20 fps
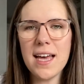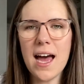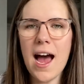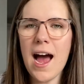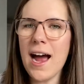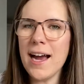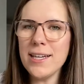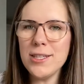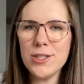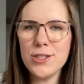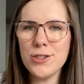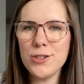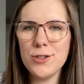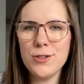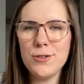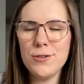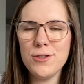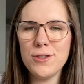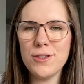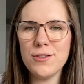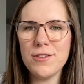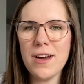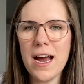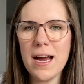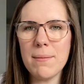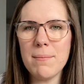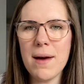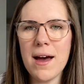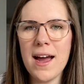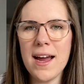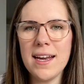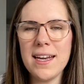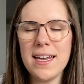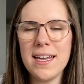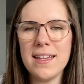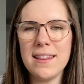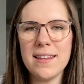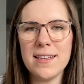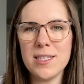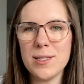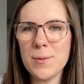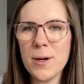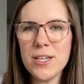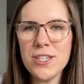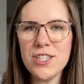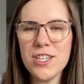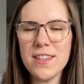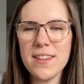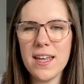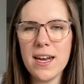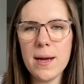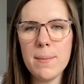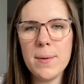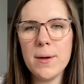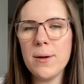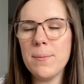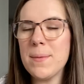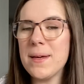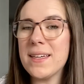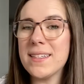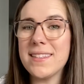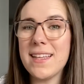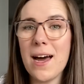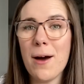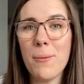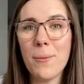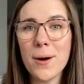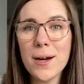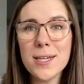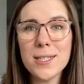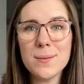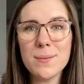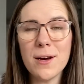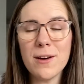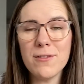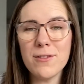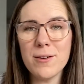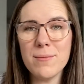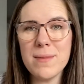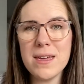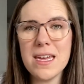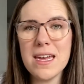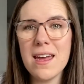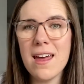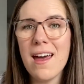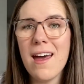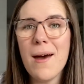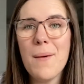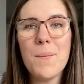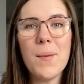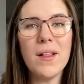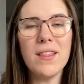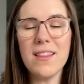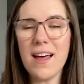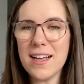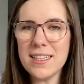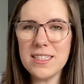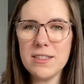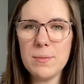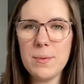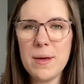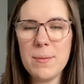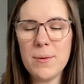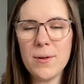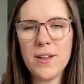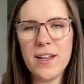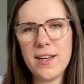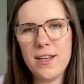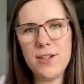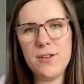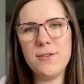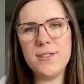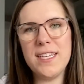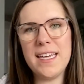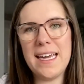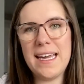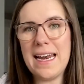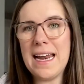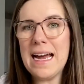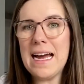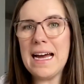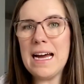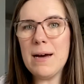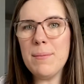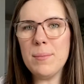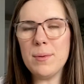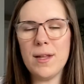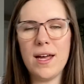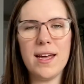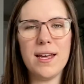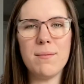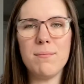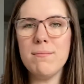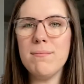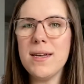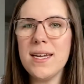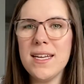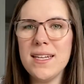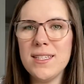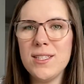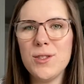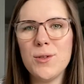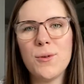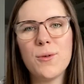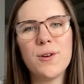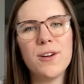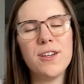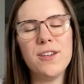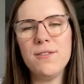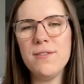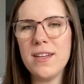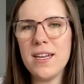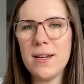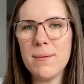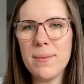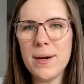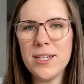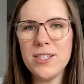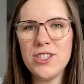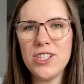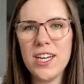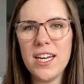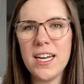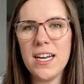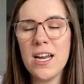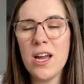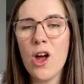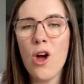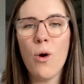I just choose to track mine in the spreadsheet that I built because that works well for me, but lots of people like using an app like Mint, or you need a budget.